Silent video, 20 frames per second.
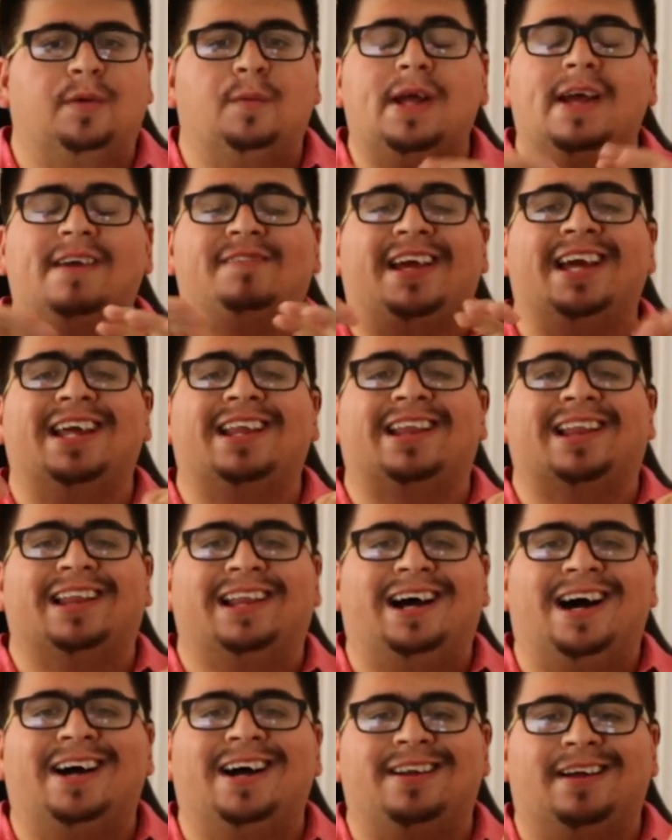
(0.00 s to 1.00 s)
We have a
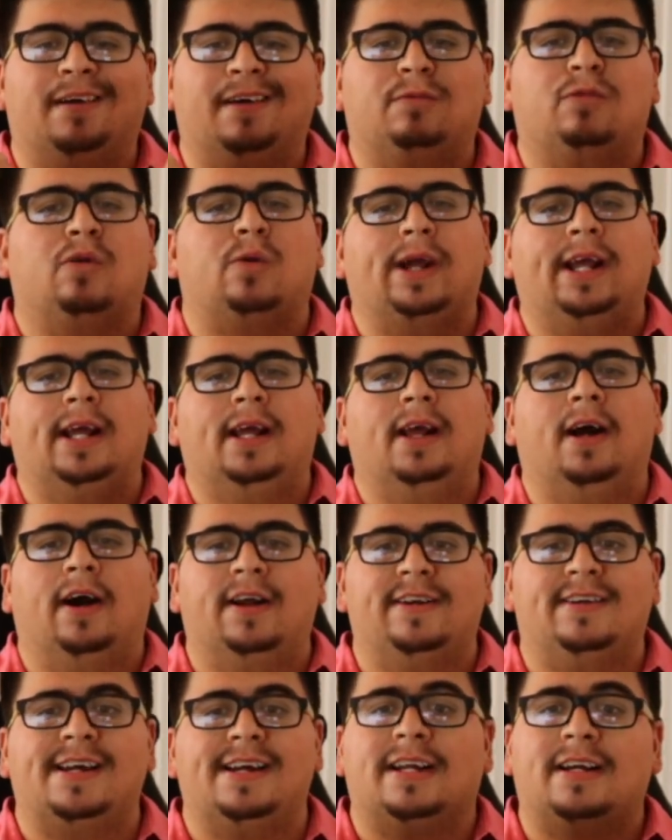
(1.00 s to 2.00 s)
lot of great
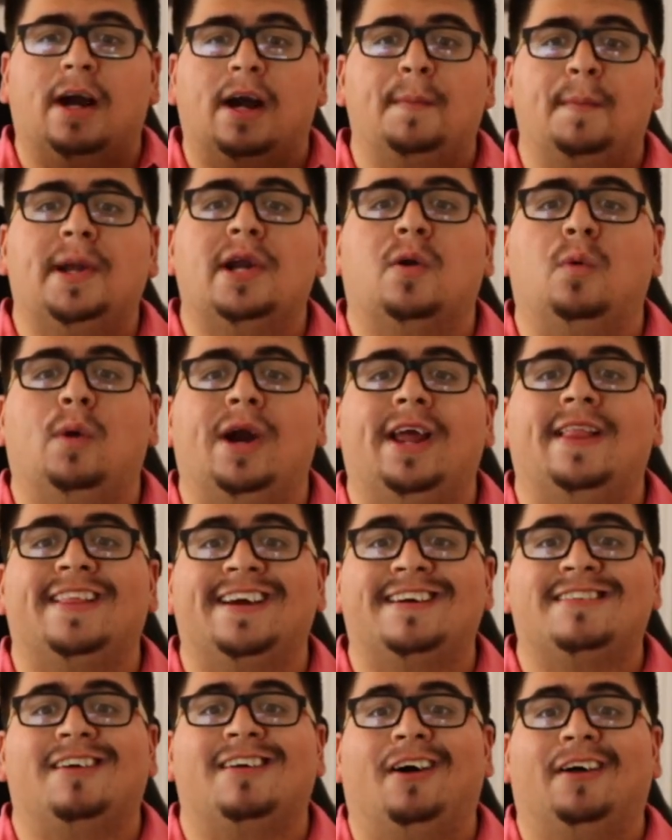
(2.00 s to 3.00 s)
content coming your way
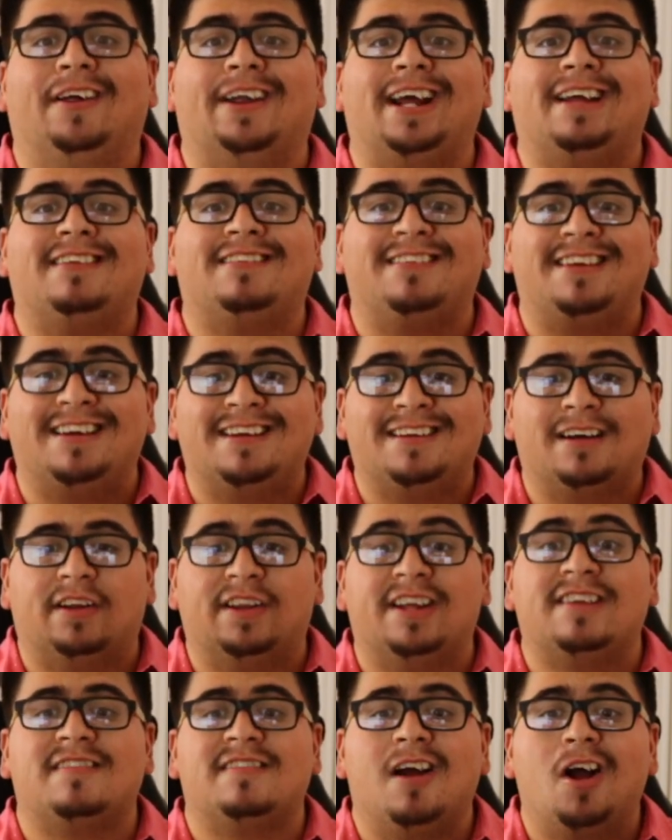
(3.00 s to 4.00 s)
this holiday se- or
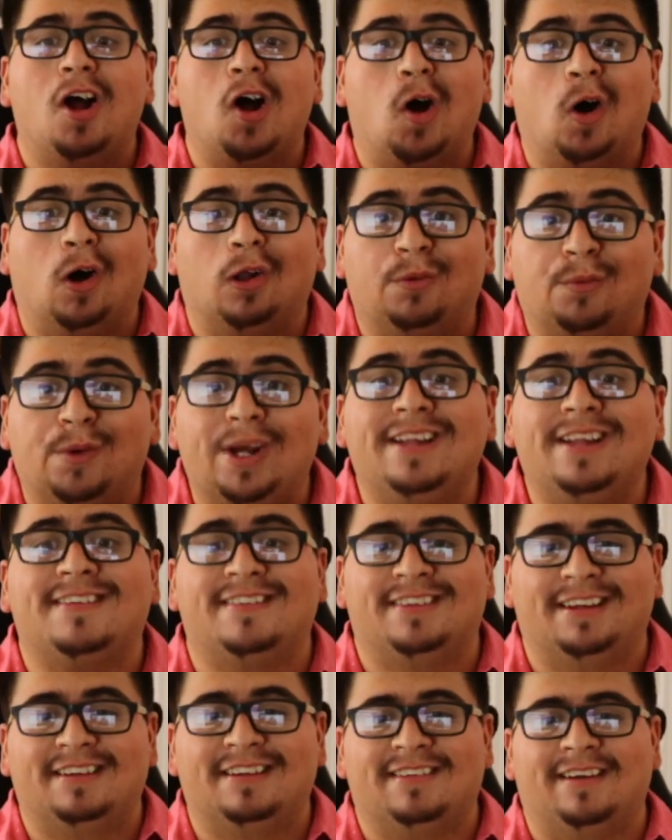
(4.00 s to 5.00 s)
this Halloween
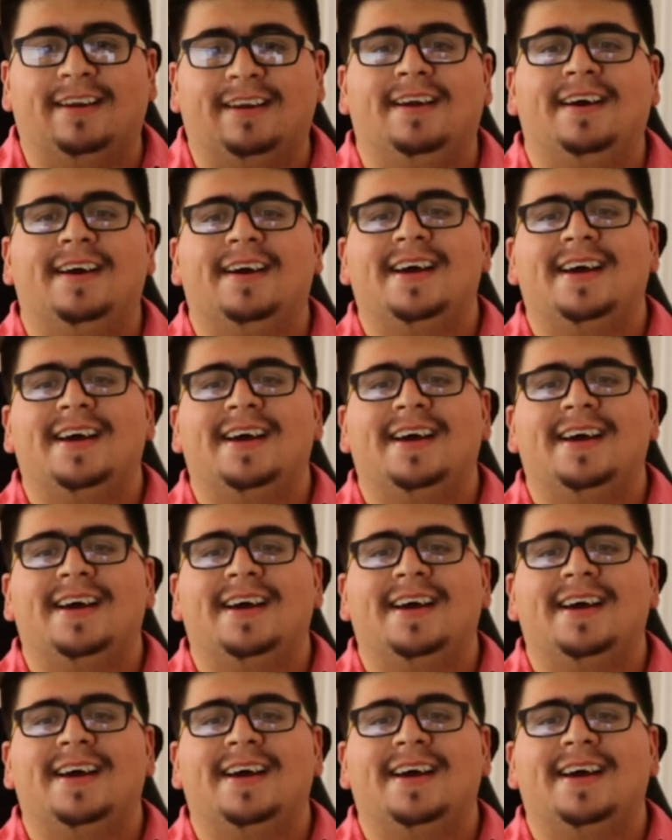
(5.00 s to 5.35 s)
season,